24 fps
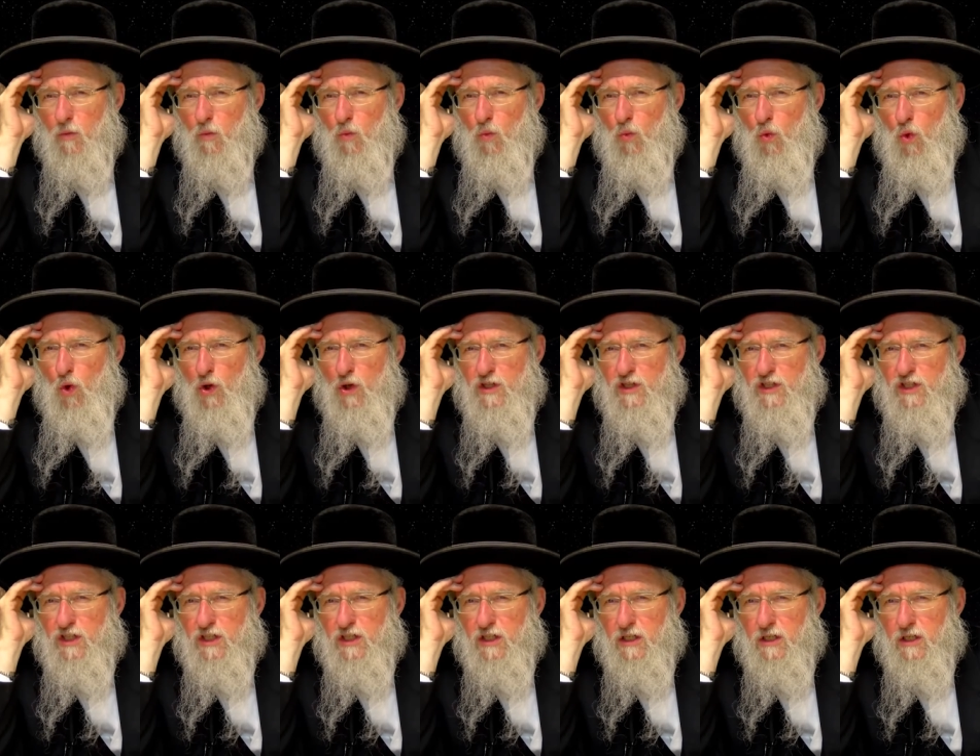
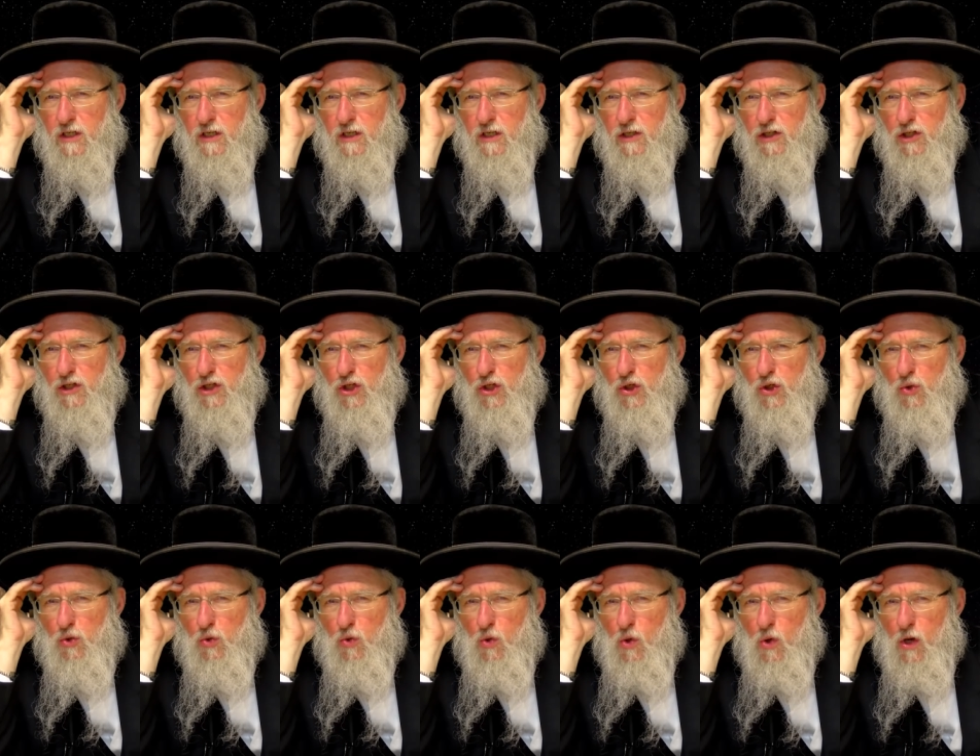would
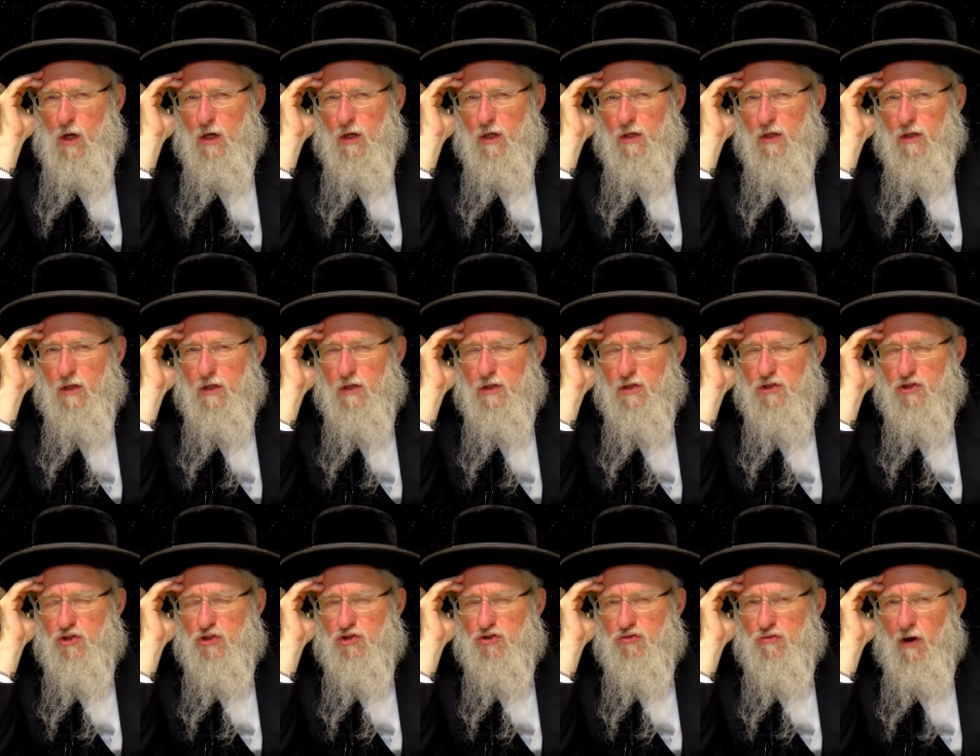you
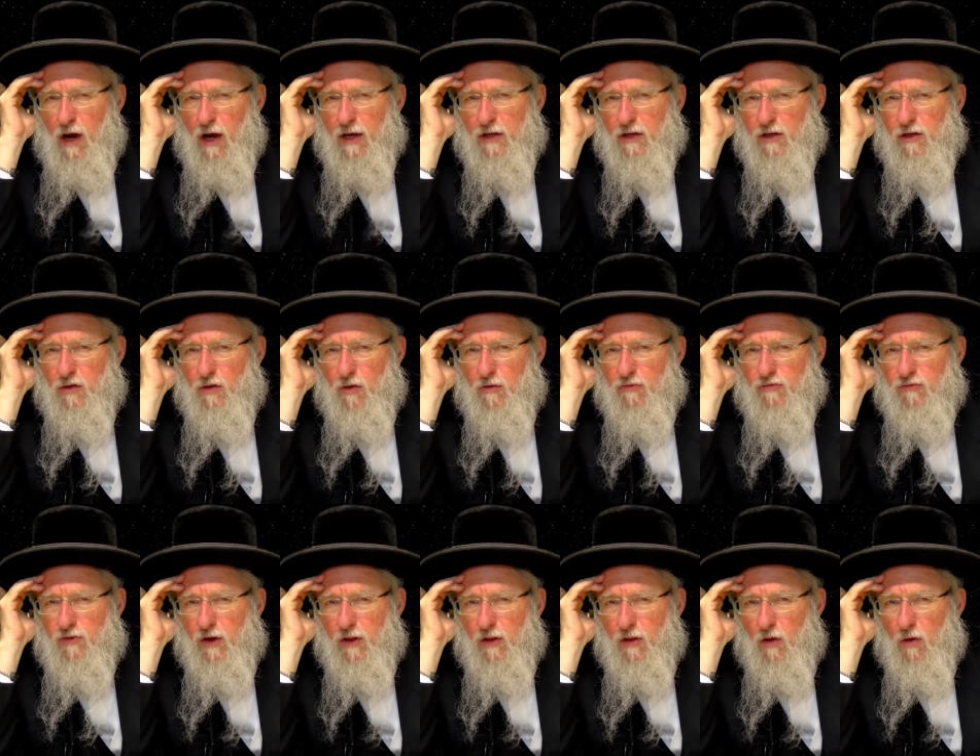strike your
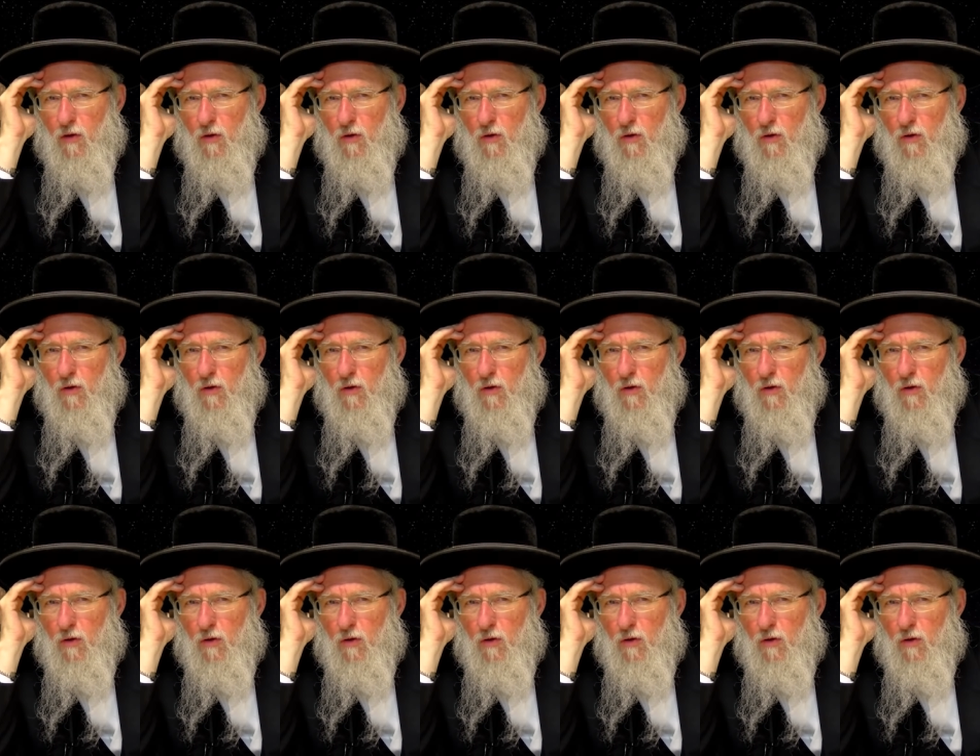fellow?